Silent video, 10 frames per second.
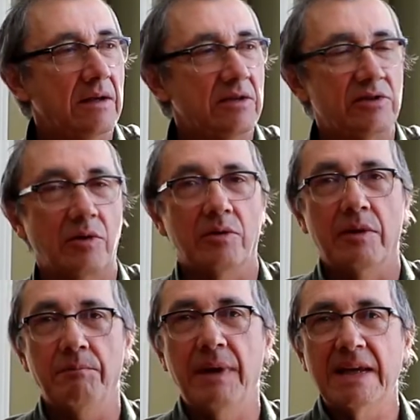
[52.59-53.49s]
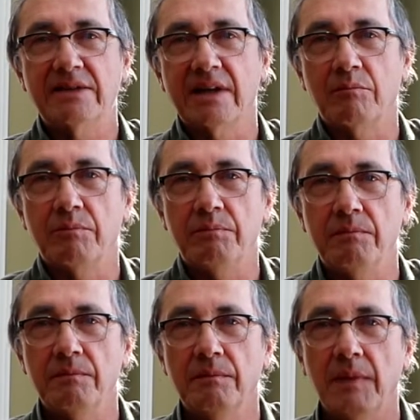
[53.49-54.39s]
So the basic
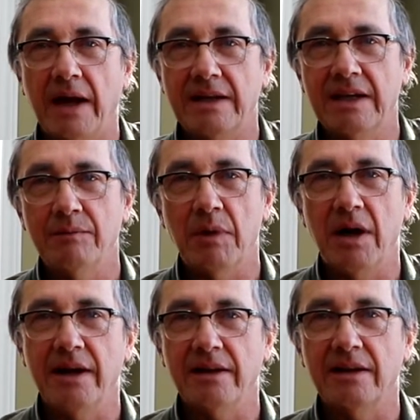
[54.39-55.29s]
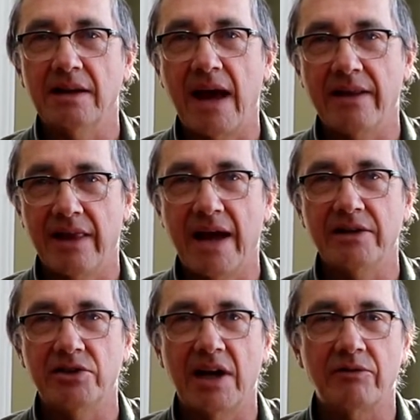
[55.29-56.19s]
idea behind
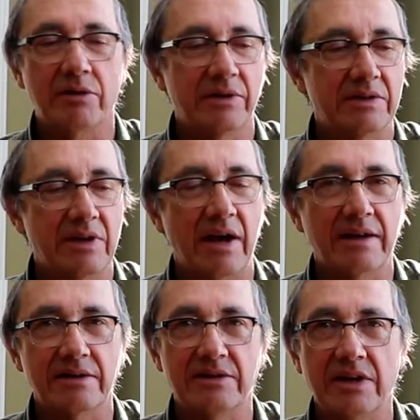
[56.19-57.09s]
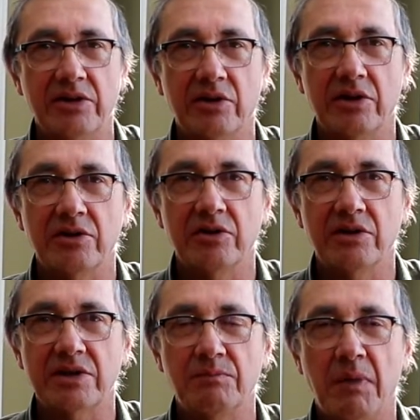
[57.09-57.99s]
that general design is that you can do
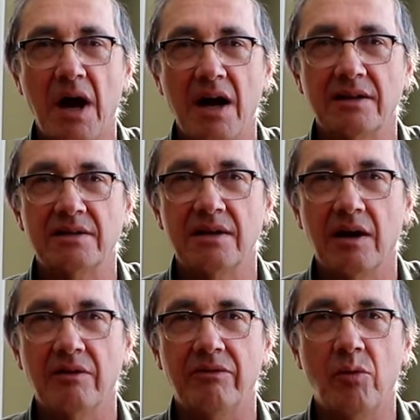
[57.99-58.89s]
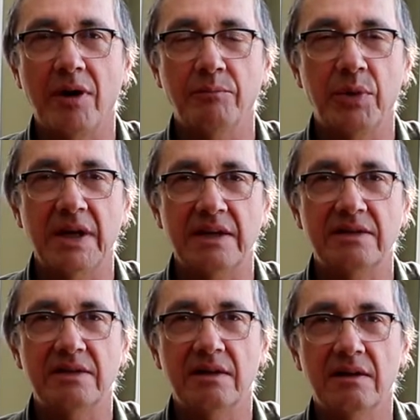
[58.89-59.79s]
this box out of one
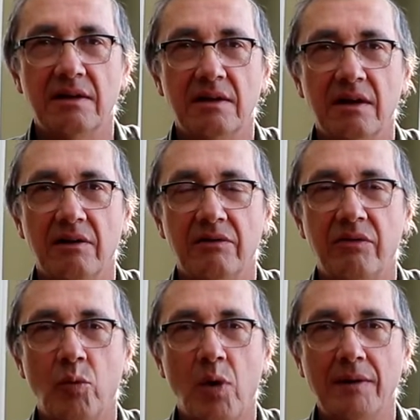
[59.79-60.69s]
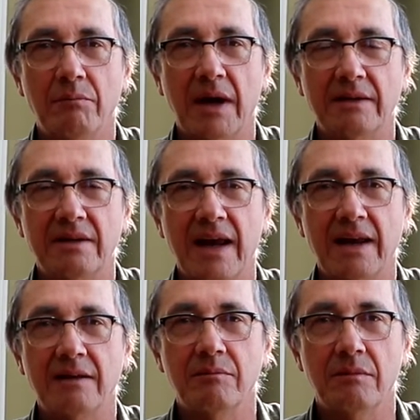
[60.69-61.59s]
piece of 1 by
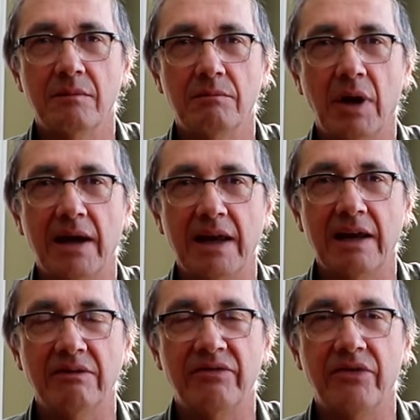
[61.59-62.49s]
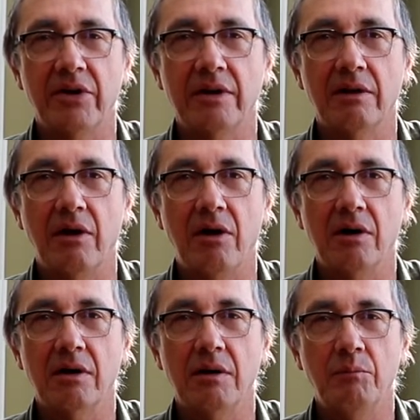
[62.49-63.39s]
10 by 8 foot long